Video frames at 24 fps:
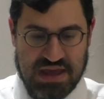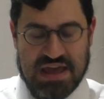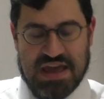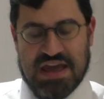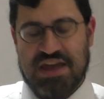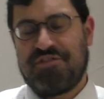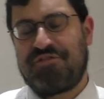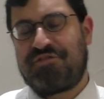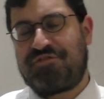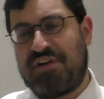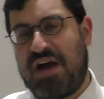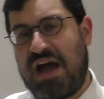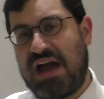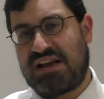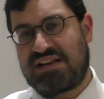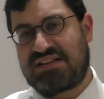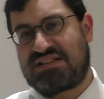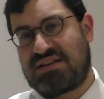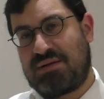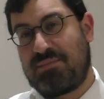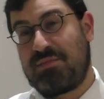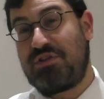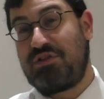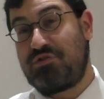In fact,
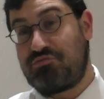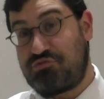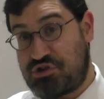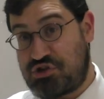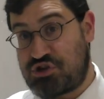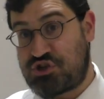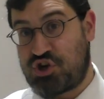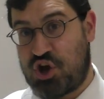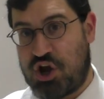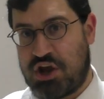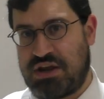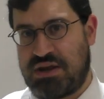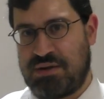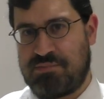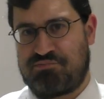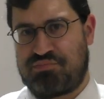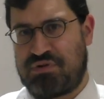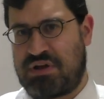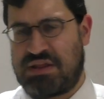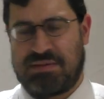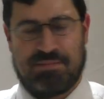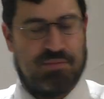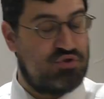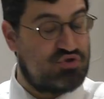some of the Rishonim
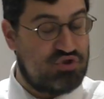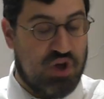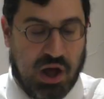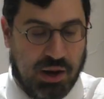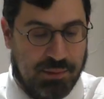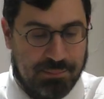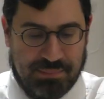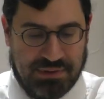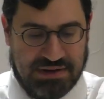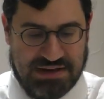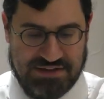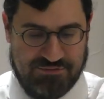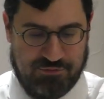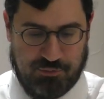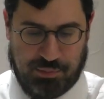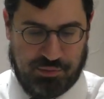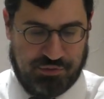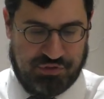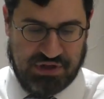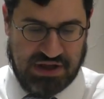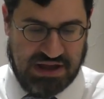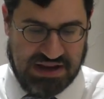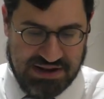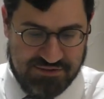bring the most unbelievable
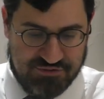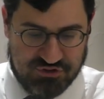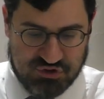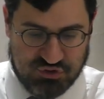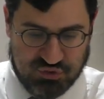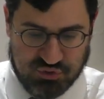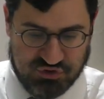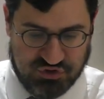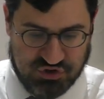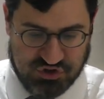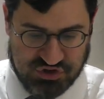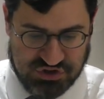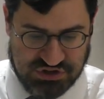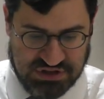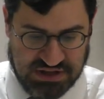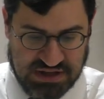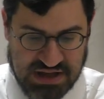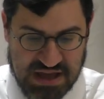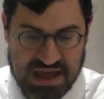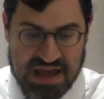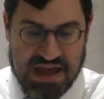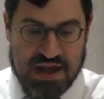thing. I never saw such a thing.